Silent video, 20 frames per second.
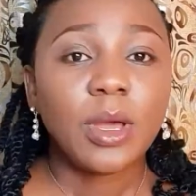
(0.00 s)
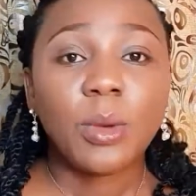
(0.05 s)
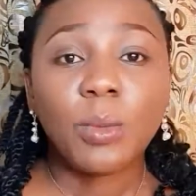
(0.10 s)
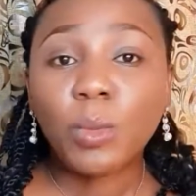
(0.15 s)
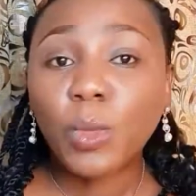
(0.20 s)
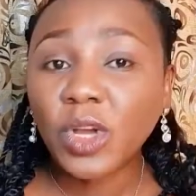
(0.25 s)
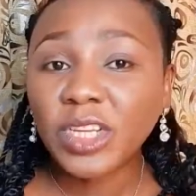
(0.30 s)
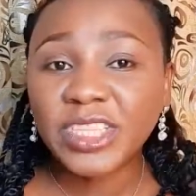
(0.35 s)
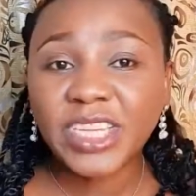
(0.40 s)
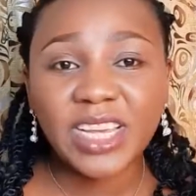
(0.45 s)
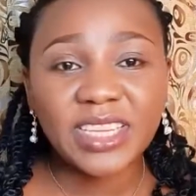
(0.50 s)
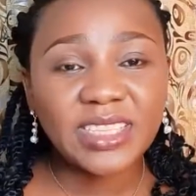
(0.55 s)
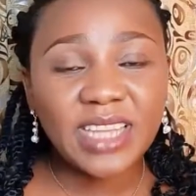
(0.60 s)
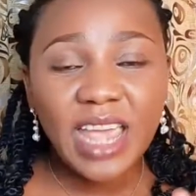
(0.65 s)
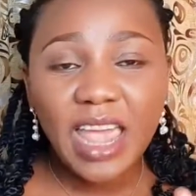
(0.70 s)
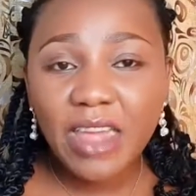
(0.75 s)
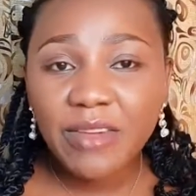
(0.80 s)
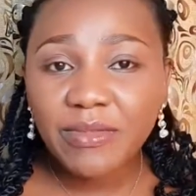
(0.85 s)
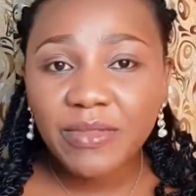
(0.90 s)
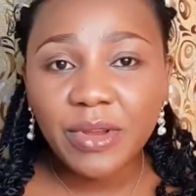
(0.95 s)
much as
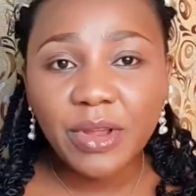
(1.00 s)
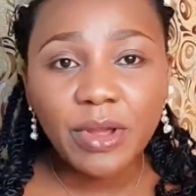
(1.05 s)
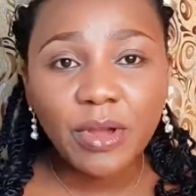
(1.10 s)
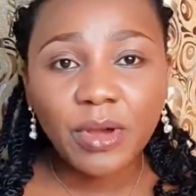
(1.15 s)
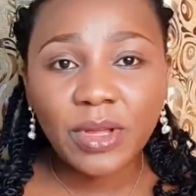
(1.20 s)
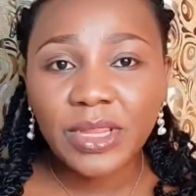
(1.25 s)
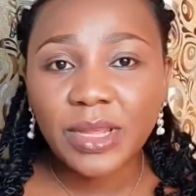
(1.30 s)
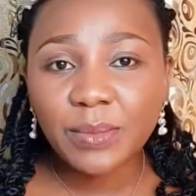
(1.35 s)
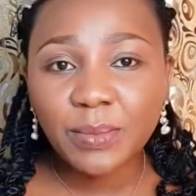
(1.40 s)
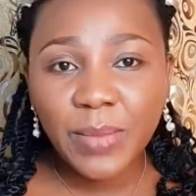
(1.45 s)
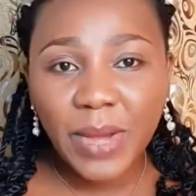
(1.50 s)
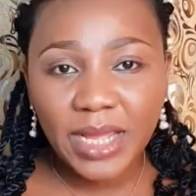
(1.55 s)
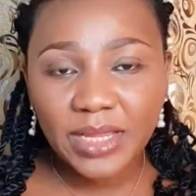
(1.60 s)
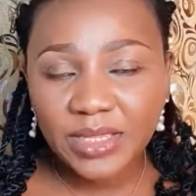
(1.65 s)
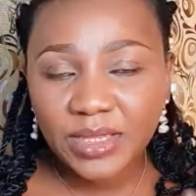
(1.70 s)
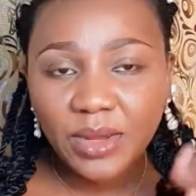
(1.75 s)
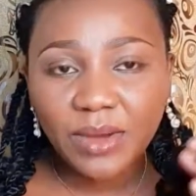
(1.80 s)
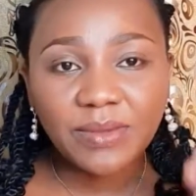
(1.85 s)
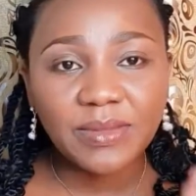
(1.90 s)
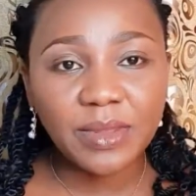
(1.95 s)
every other
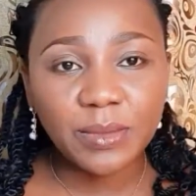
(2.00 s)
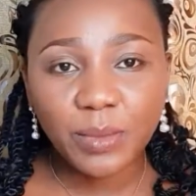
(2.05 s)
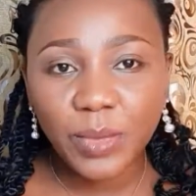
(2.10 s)
part of the